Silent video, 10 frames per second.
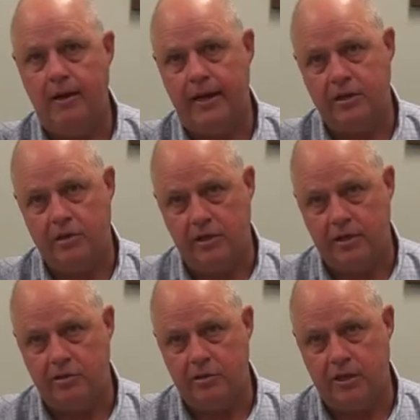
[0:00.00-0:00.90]
into the
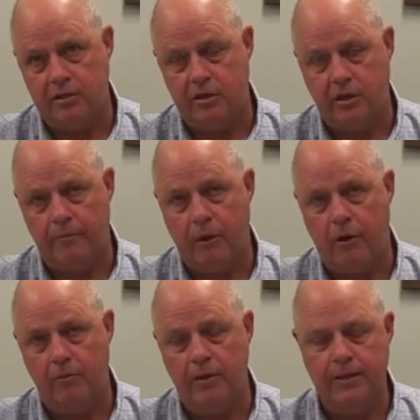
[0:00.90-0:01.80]
intracellular
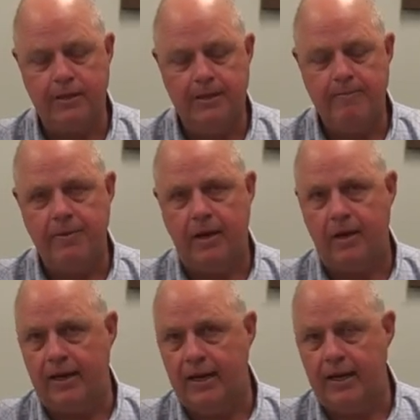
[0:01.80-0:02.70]
compartment.
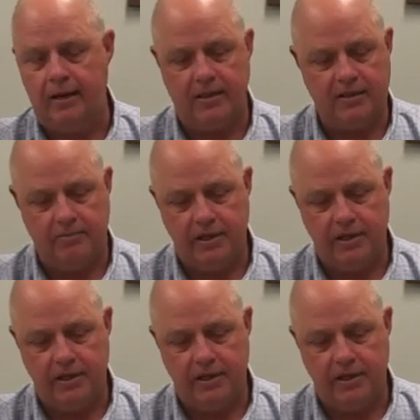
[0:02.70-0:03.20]
Again, as I